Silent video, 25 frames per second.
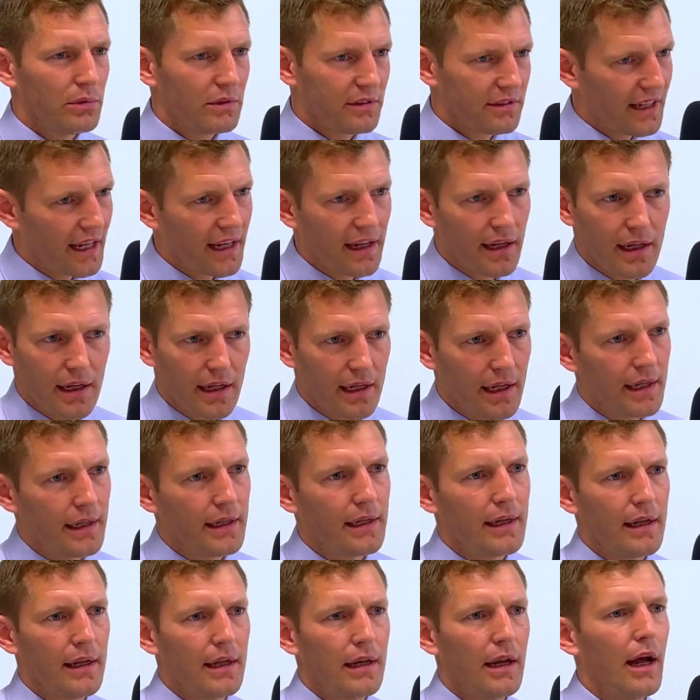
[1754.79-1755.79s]
thinking and
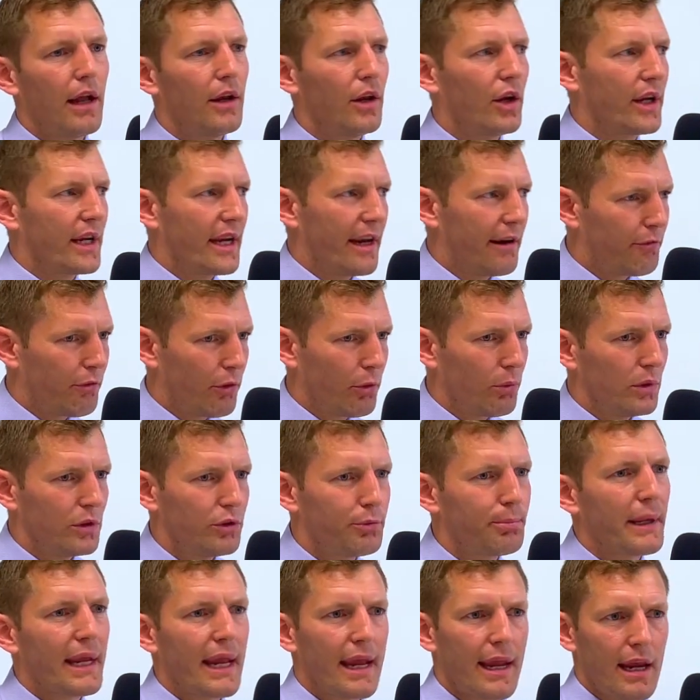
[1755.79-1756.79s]
align everyone's
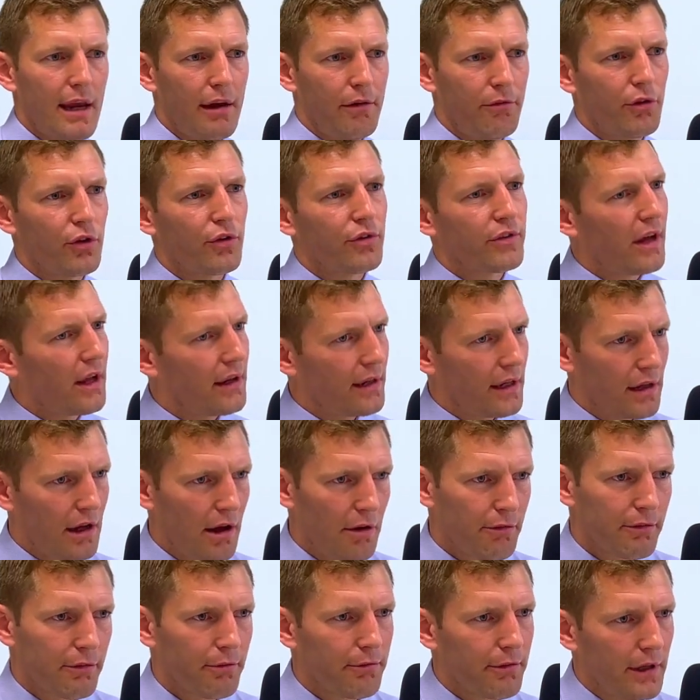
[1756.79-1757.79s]
behaviours on and off
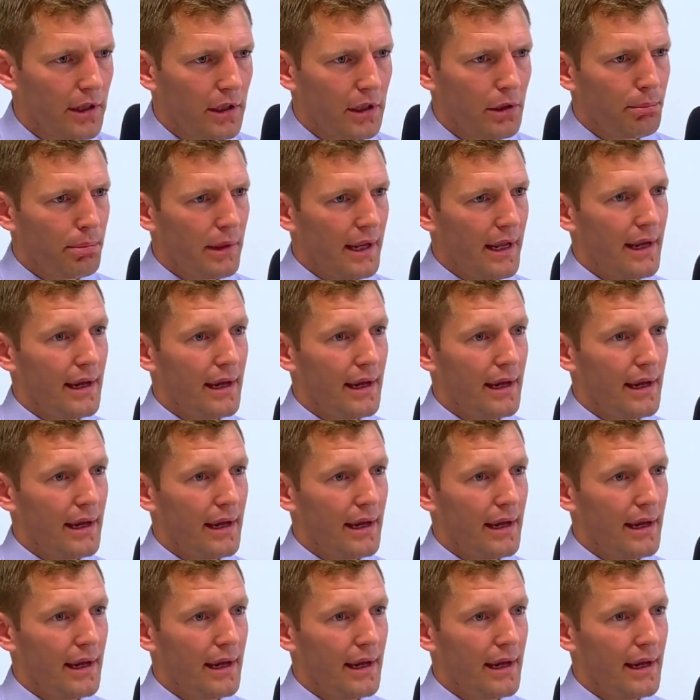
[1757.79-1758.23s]
the field of play.